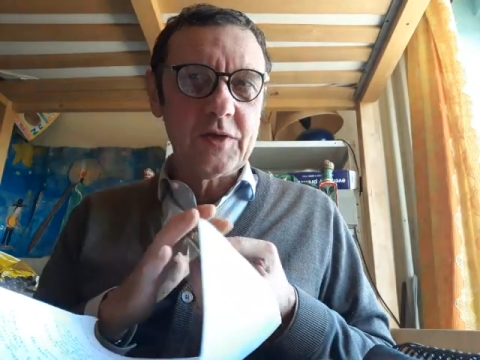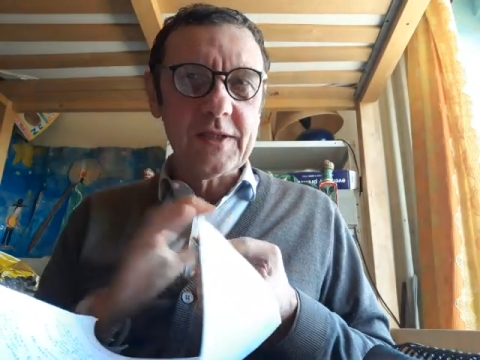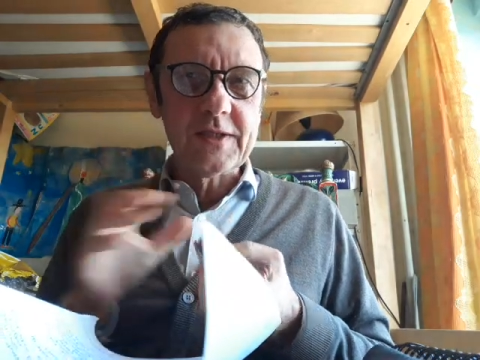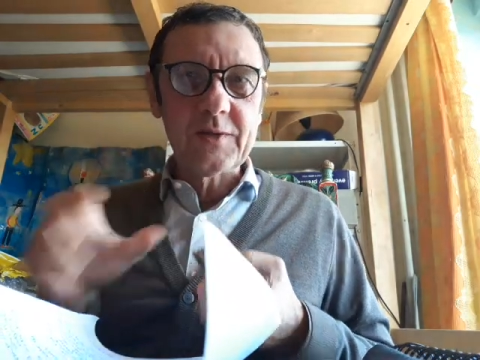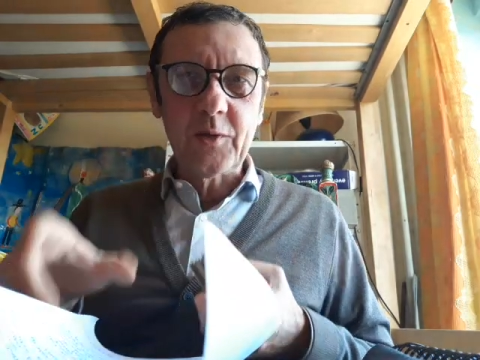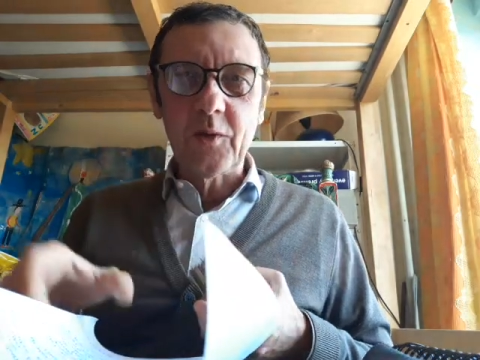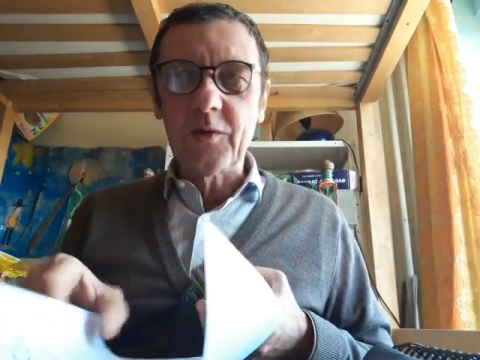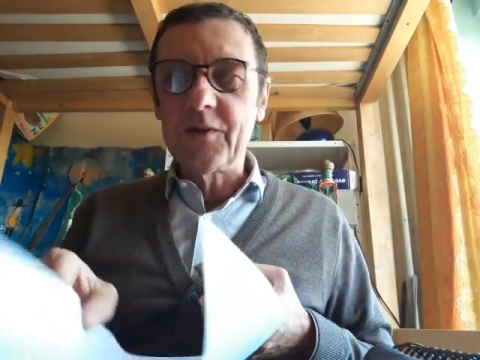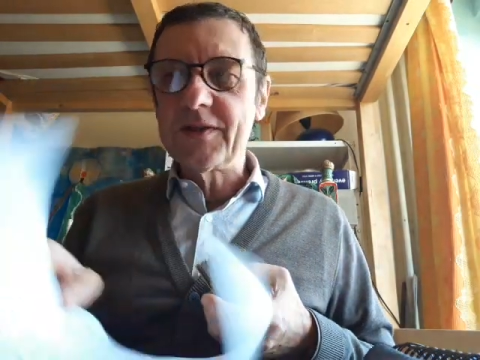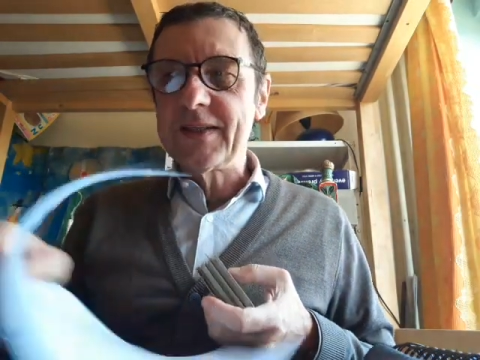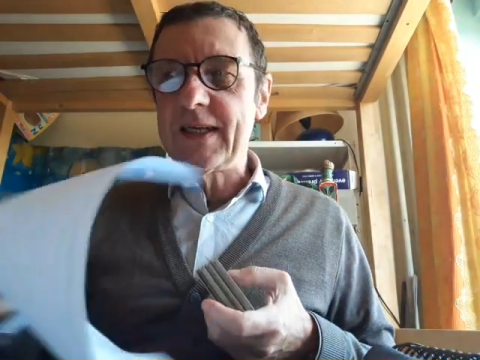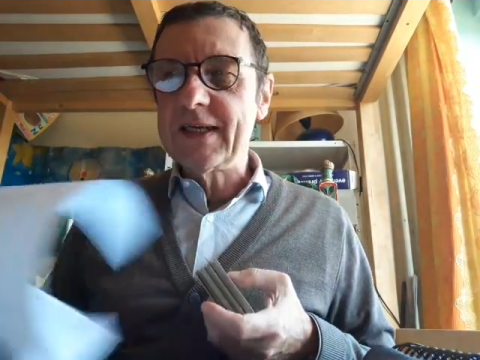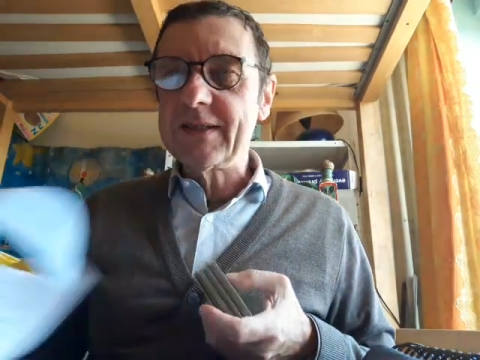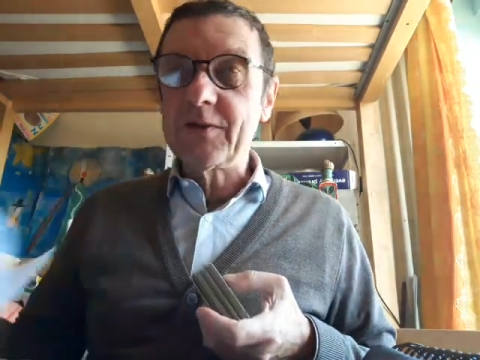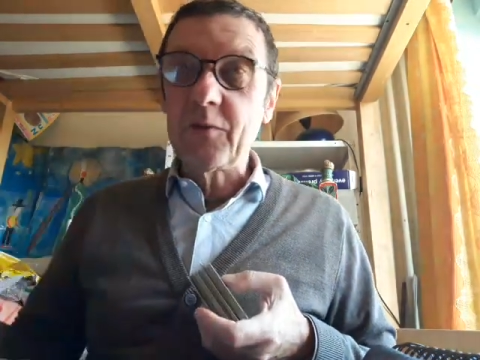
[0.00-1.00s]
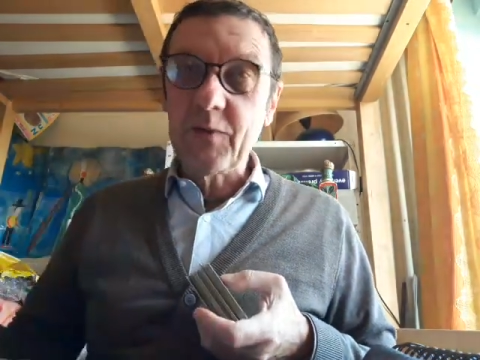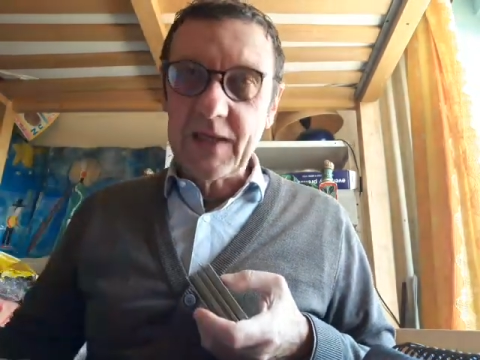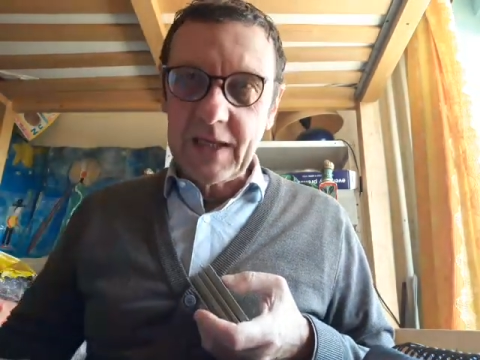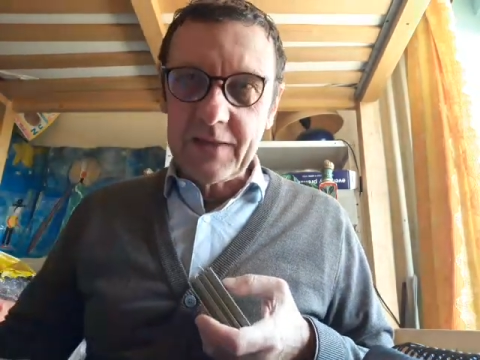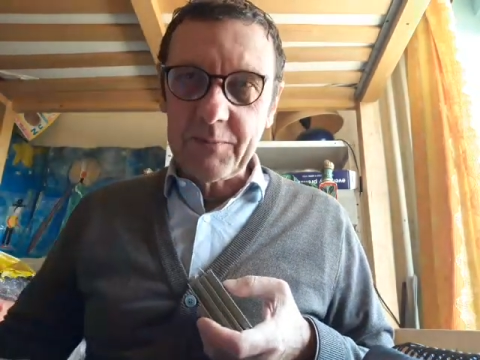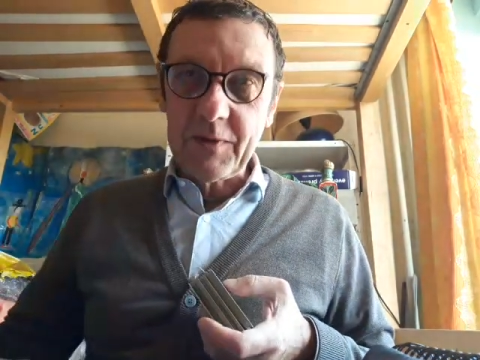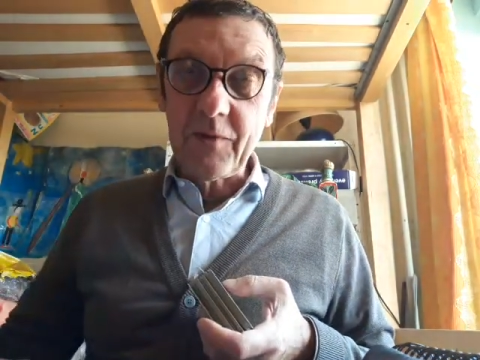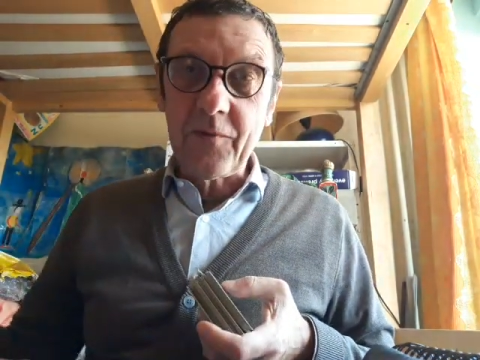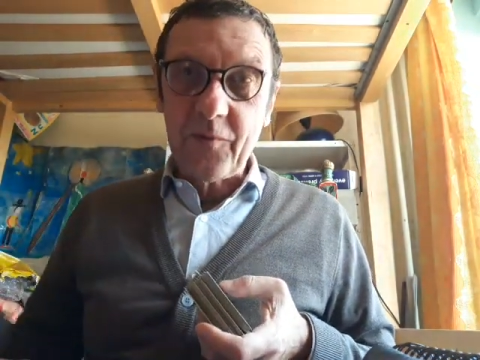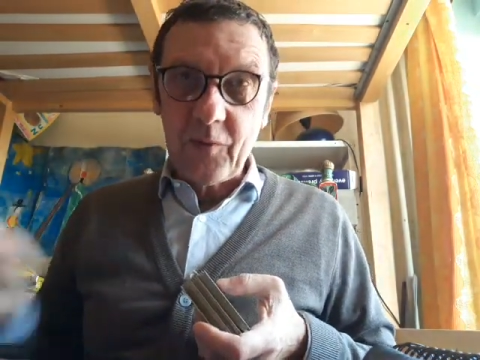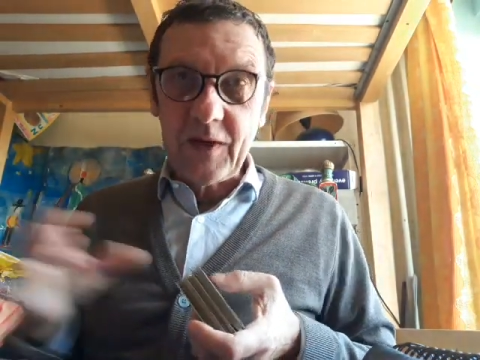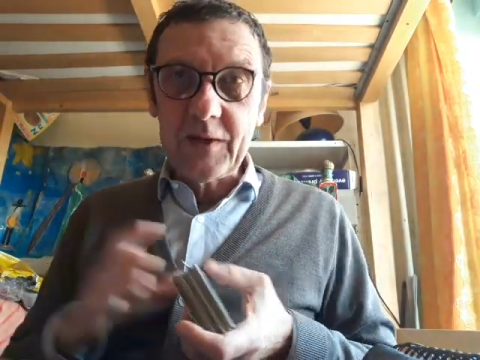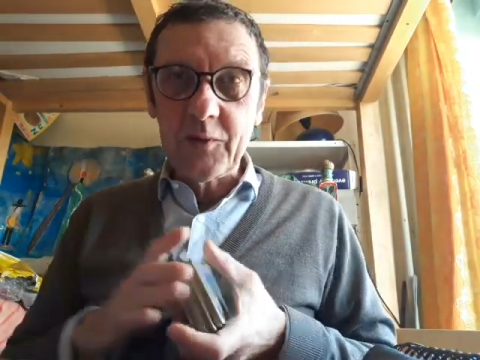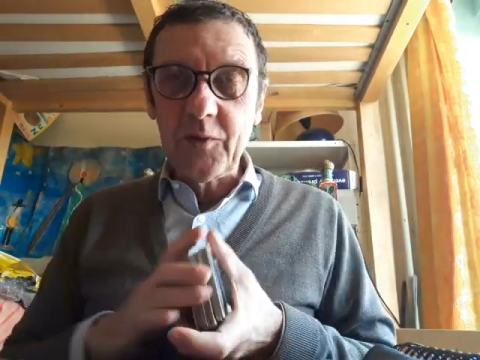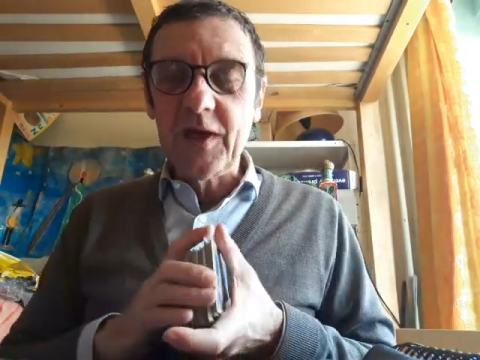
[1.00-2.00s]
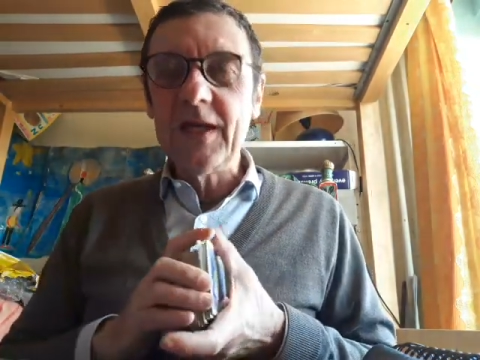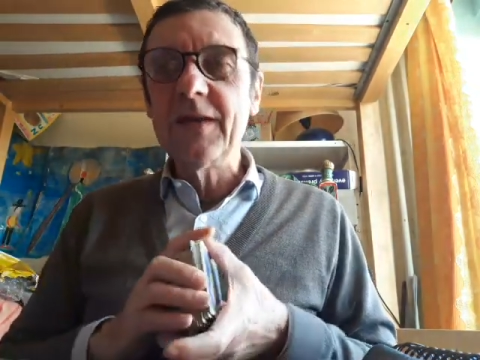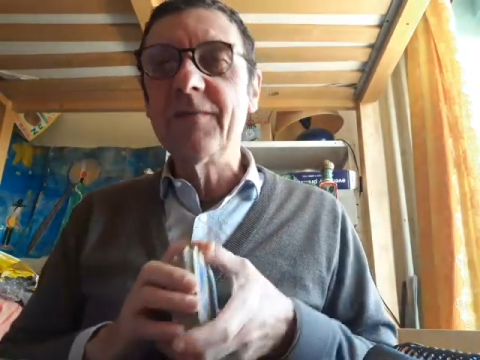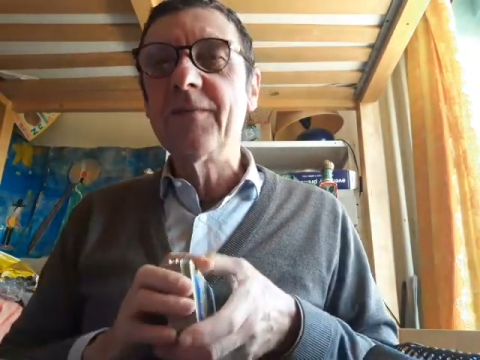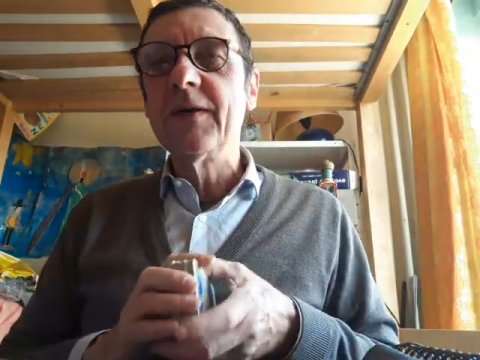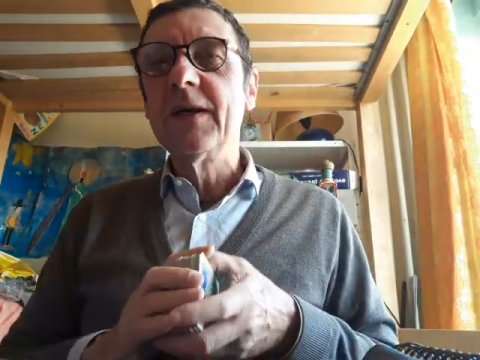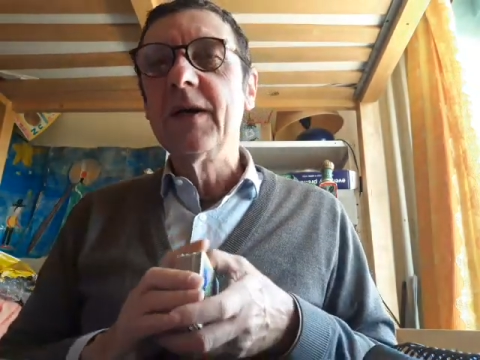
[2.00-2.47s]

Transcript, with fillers: The soul does death so we can be afraid to live,